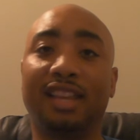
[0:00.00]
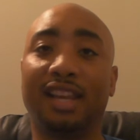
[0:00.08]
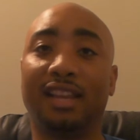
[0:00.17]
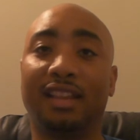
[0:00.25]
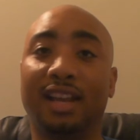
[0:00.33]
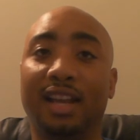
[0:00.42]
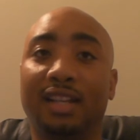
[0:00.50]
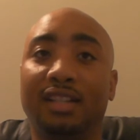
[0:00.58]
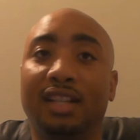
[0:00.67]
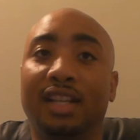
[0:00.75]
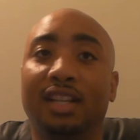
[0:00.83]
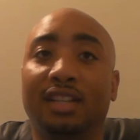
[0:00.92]
think
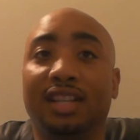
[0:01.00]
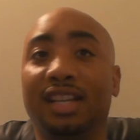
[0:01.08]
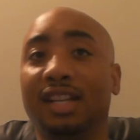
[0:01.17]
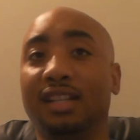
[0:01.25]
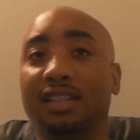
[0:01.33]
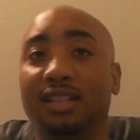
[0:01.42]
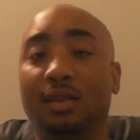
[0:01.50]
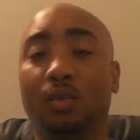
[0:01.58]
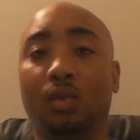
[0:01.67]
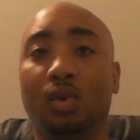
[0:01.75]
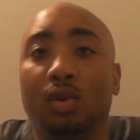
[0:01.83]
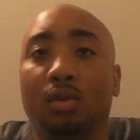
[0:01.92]
that Dennis
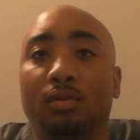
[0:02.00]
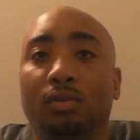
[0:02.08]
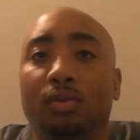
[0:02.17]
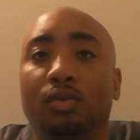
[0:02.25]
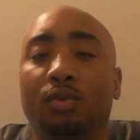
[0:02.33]
will